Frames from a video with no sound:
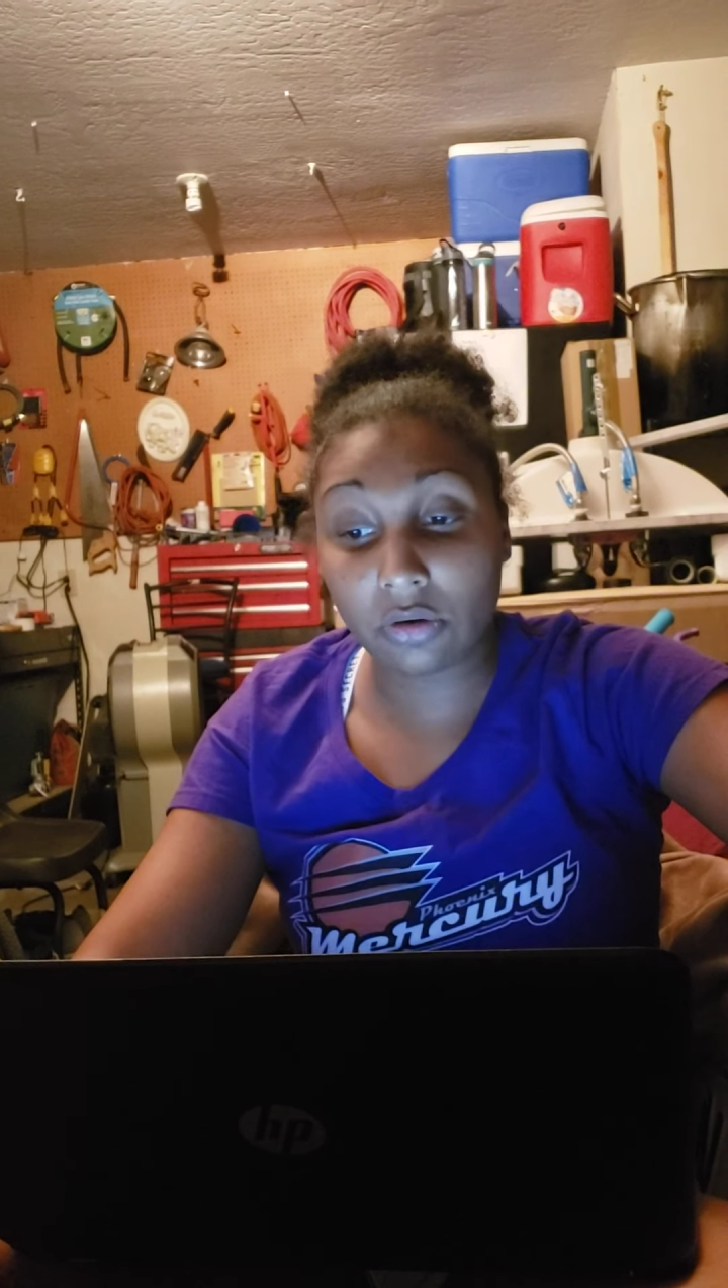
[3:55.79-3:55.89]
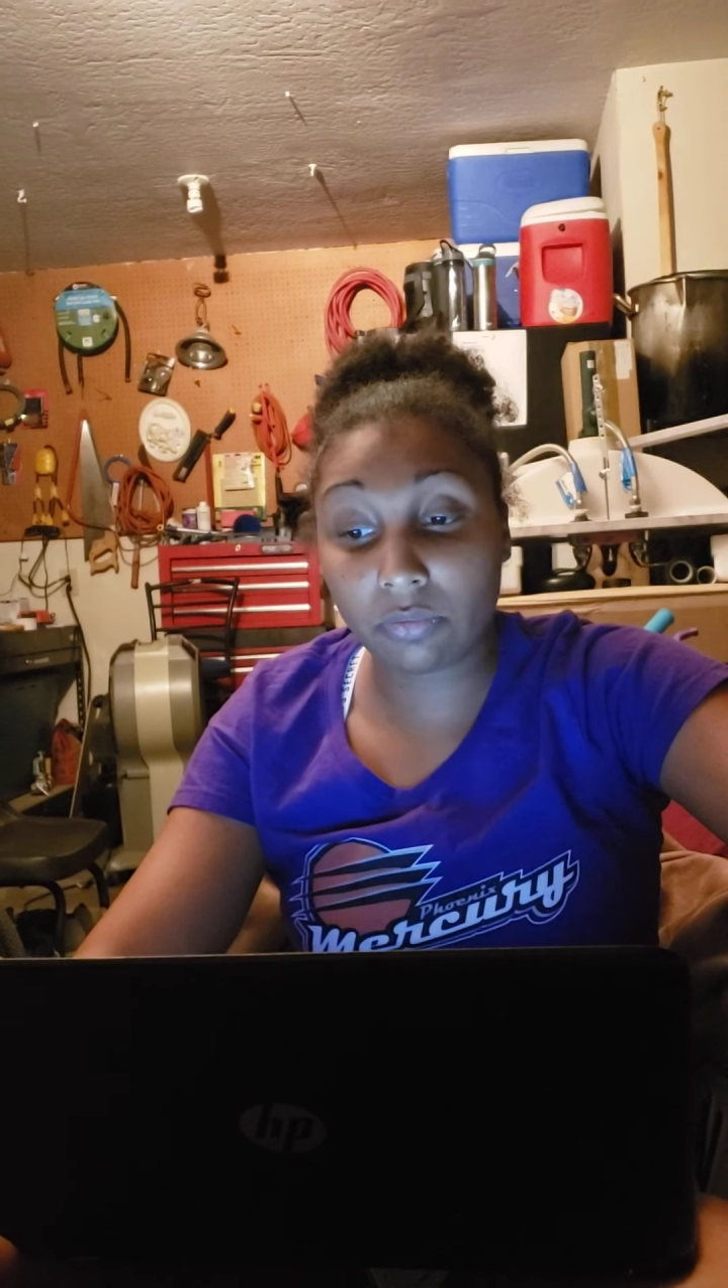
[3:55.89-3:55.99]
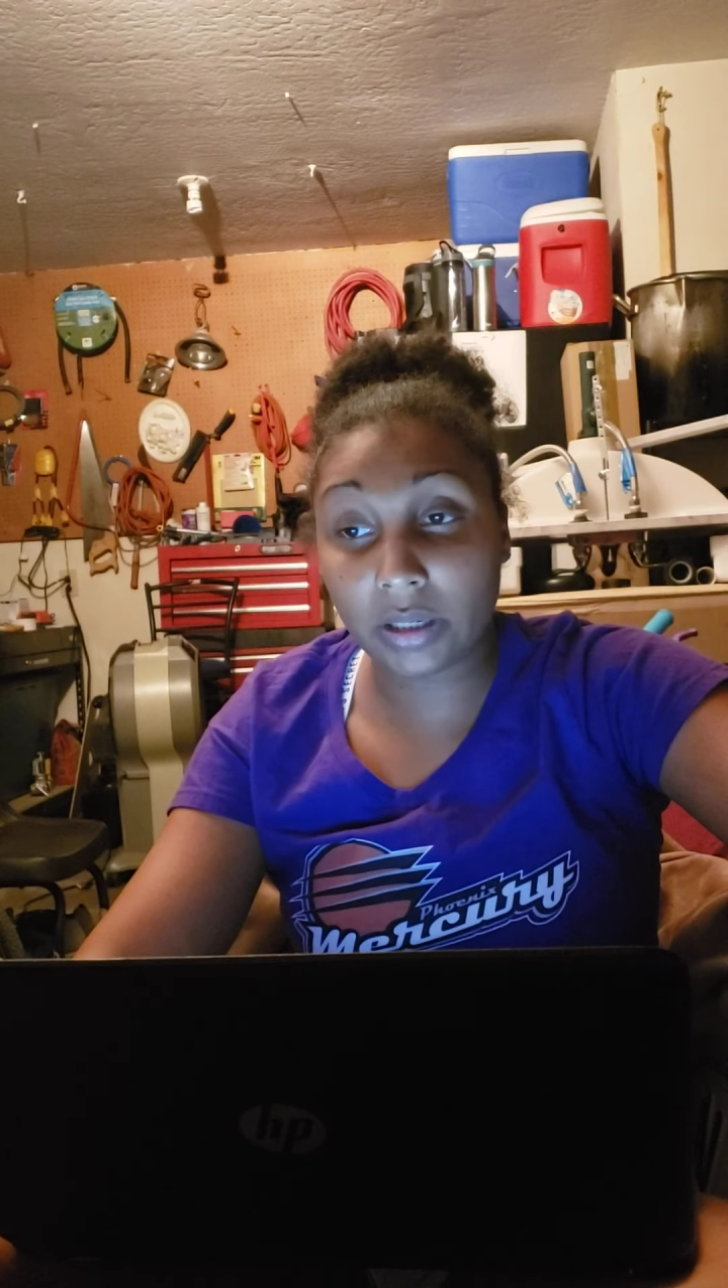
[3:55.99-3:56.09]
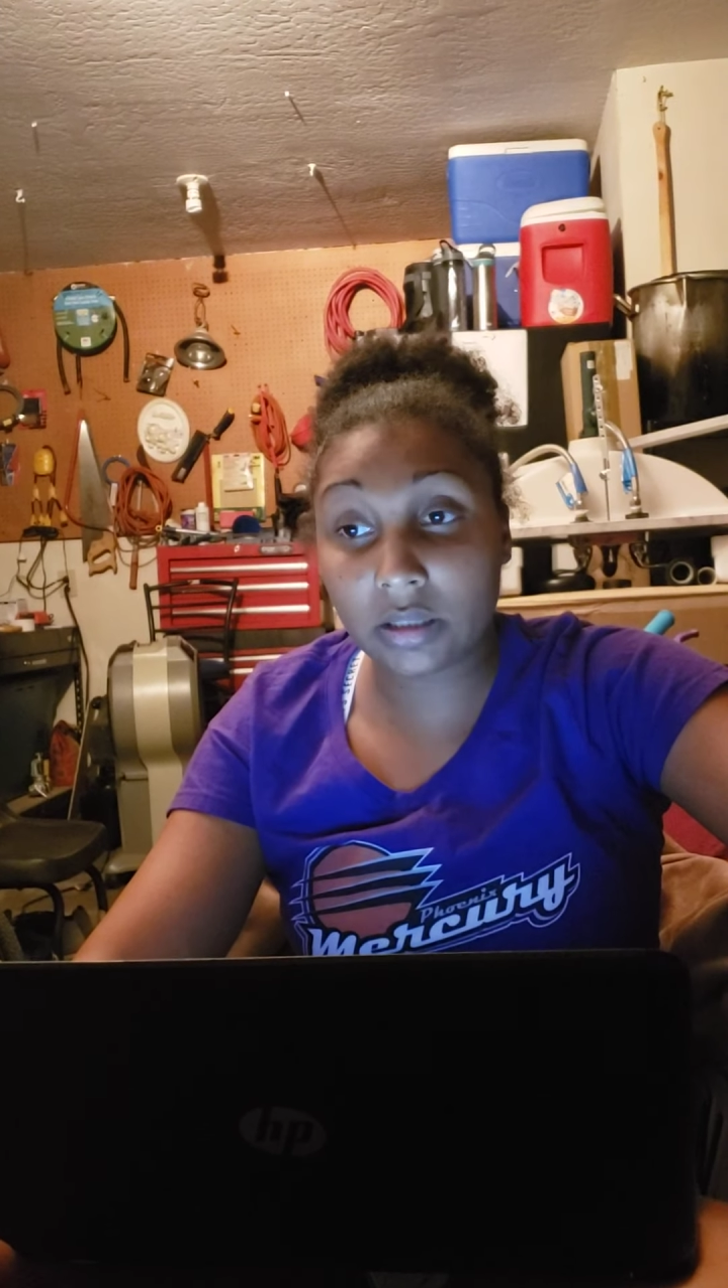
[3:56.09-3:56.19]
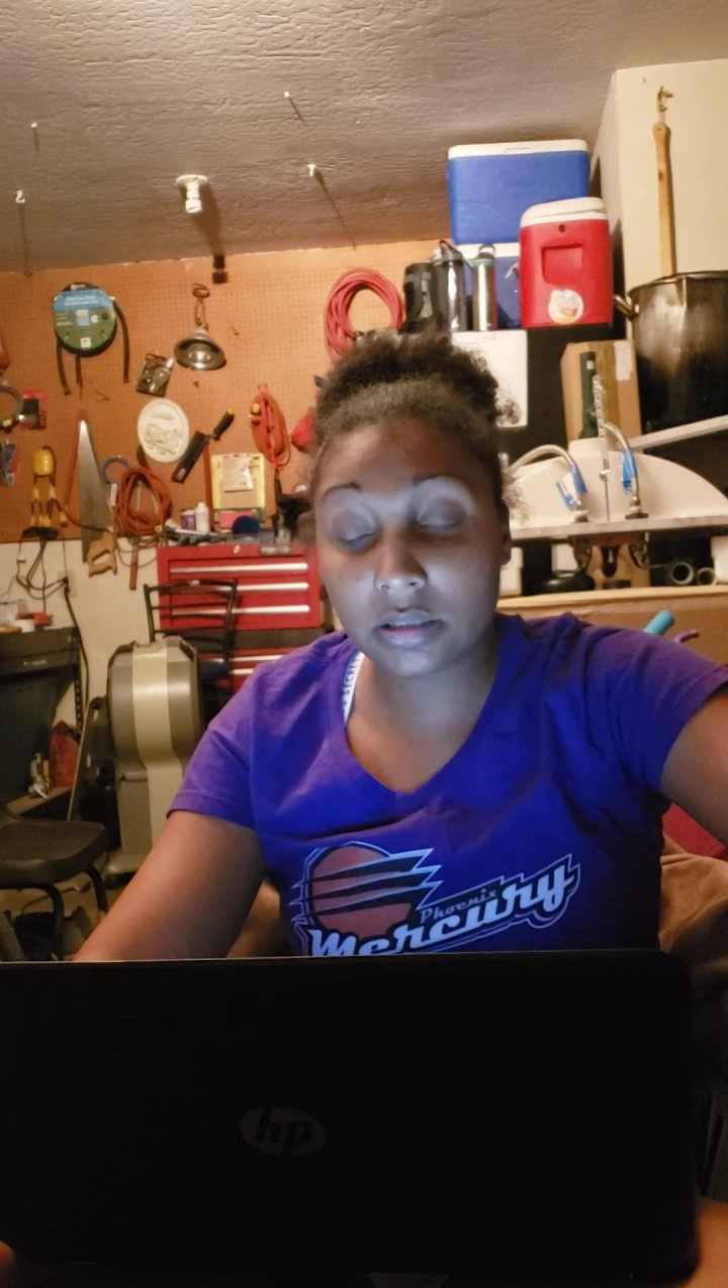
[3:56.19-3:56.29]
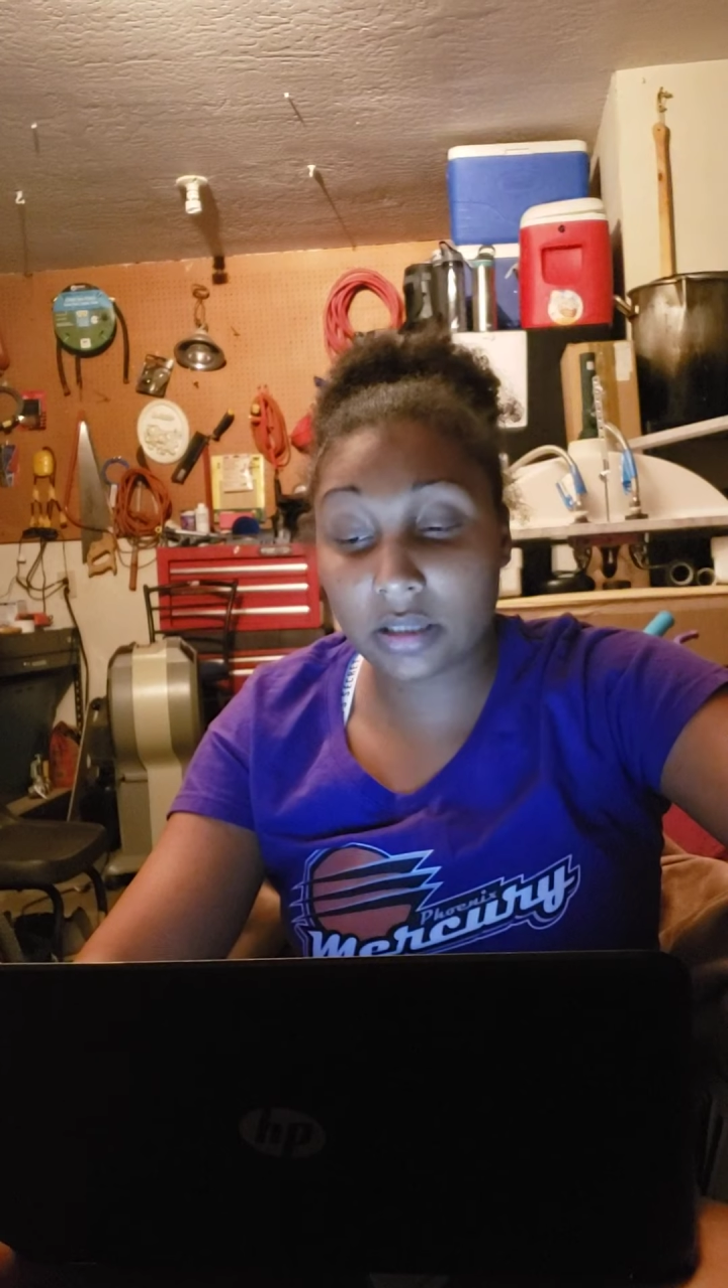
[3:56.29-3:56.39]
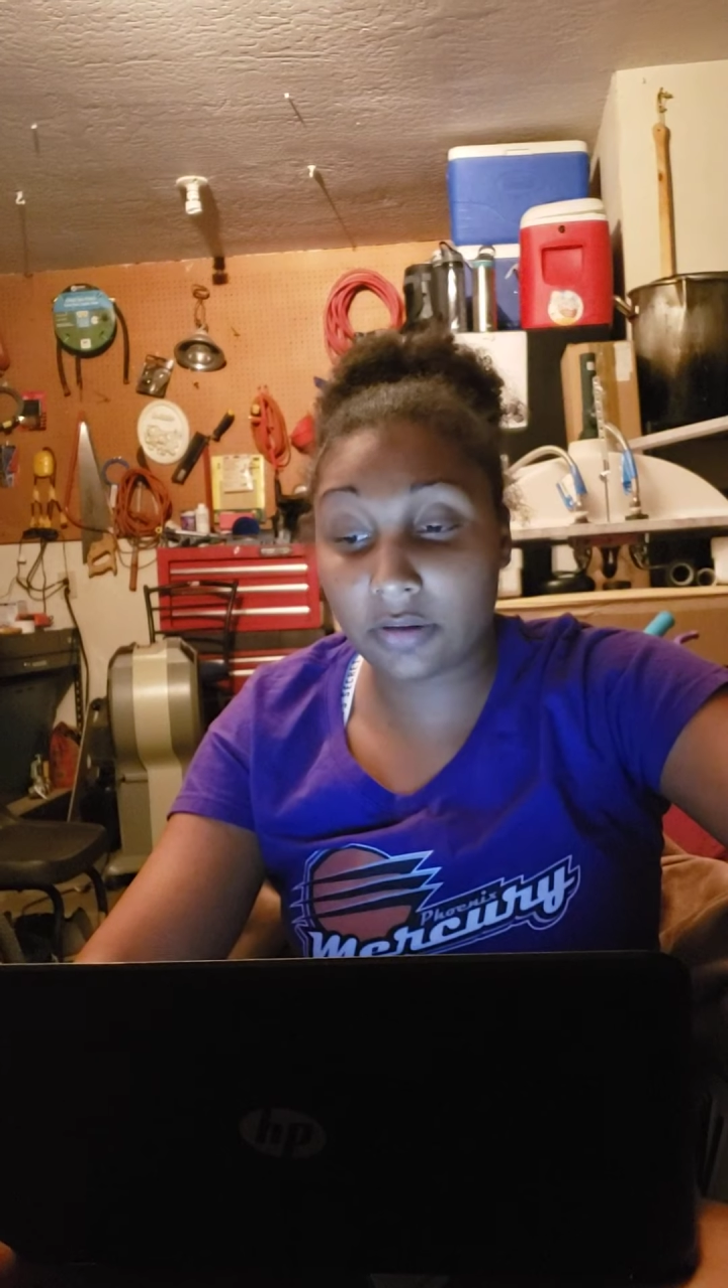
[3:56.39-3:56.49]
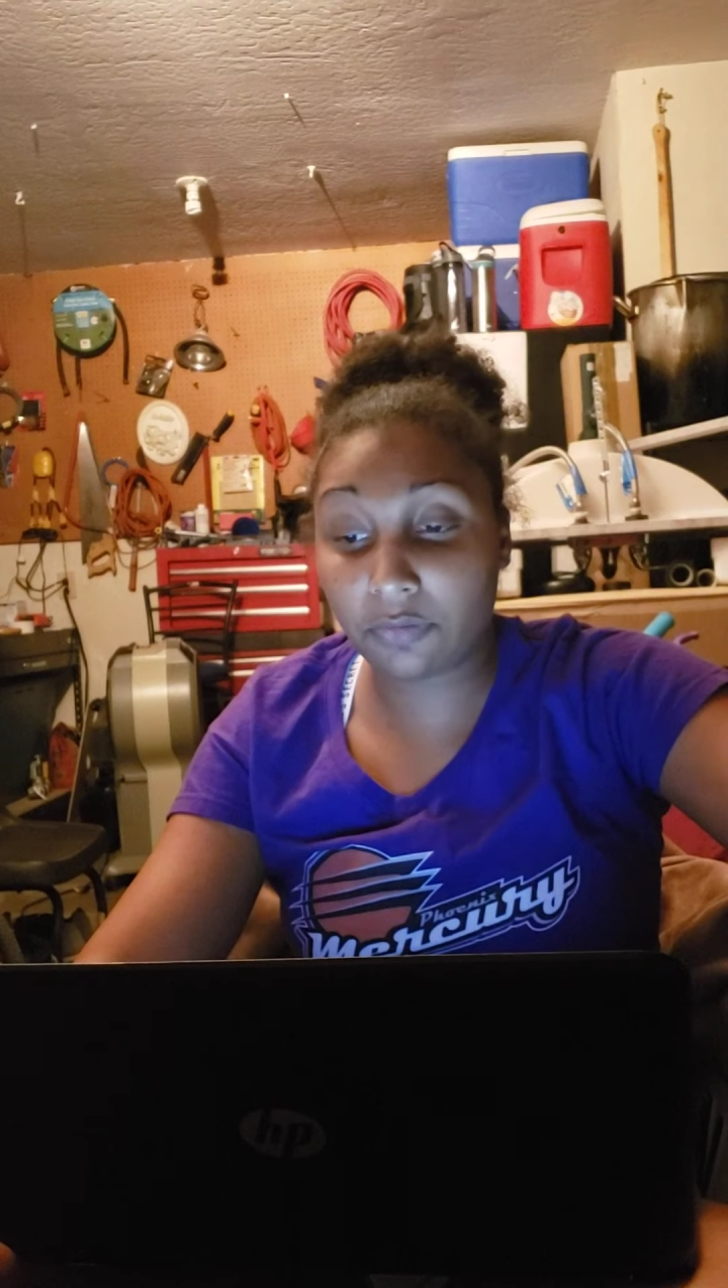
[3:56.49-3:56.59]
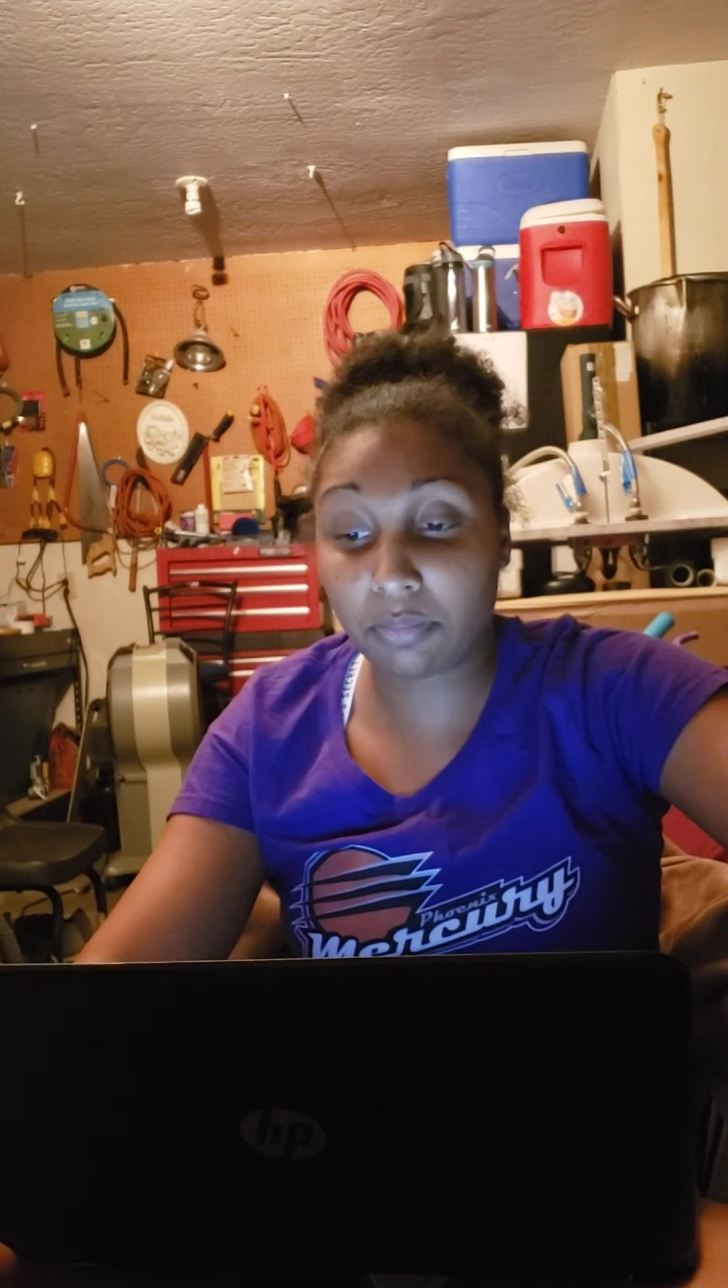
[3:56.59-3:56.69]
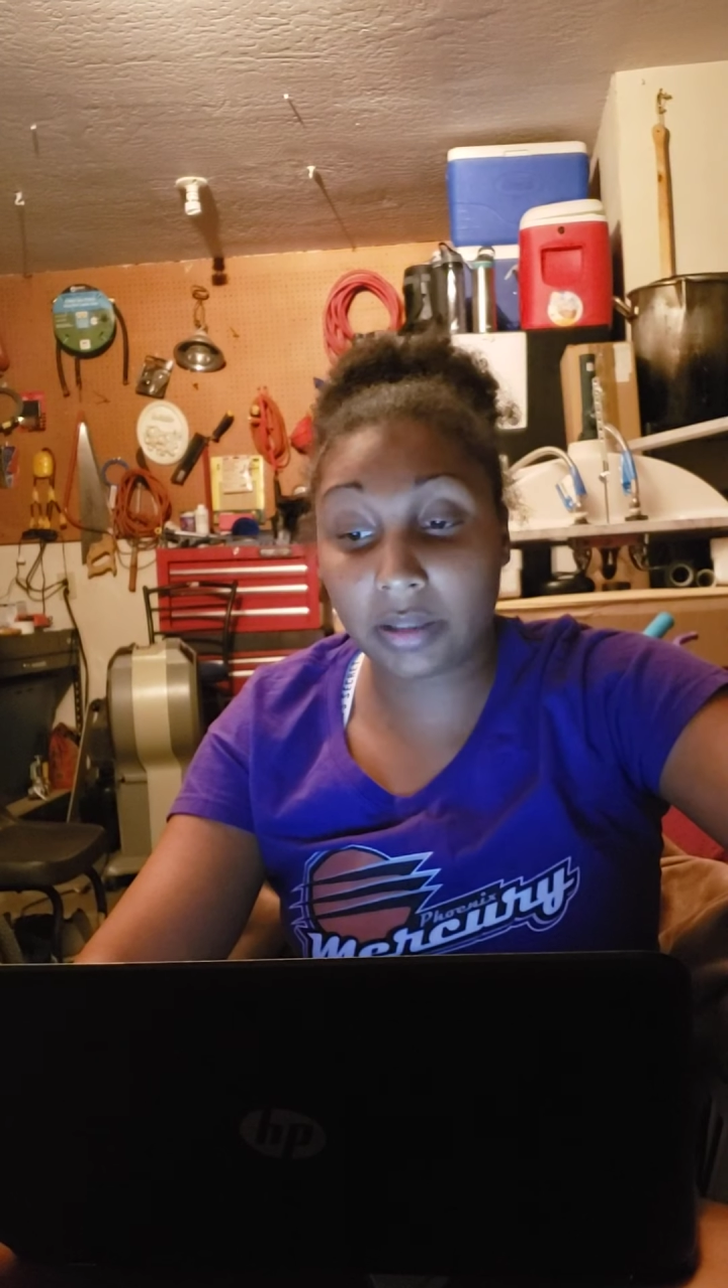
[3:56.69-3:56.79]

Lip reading: relative